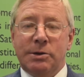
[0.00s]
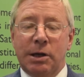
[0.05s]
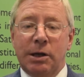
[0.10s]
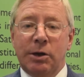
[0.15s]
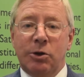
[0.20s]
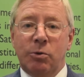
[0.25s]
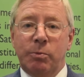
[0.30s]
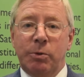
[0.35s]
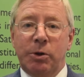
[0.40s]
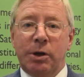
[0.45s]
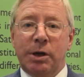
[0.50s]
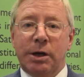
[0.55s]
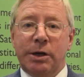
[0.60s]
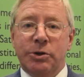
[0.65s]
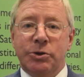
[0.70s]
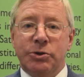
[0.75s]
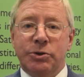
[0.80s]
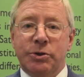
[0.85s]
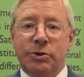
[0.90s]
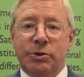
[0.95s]

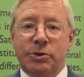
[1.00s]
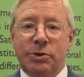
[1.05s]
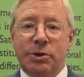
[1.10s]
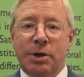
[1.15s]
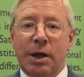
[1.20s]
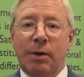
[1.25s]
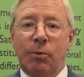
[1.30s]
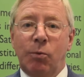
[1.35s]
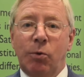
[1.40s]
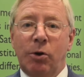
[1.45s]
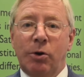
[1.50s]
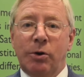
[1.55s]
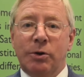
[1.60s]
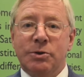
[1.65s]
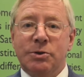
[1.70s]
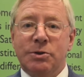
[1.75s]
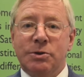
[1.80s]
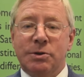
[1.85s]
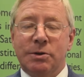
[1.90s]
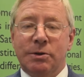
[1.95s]
telecommunications
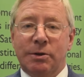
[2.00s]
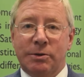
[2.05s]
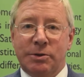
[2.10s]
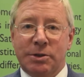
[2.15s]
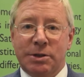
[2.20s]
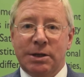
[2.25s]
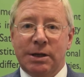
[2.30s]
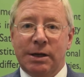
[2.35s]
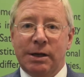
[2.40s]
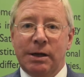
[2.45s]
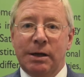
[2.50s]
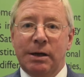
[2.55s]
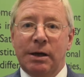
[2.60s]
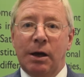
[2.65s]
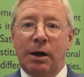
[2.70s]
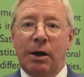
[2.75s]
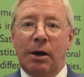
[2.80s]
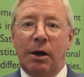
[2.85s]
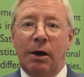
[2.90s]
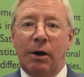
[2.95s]
networks today
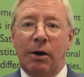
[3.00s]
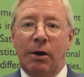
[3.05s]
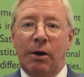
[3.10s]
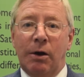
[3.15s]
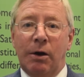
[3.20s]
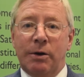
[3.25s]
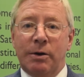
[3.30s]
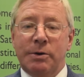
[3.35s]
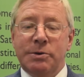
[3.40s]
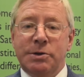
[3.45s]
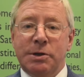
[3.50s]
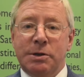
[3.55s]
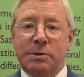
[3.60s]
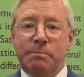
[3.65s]
are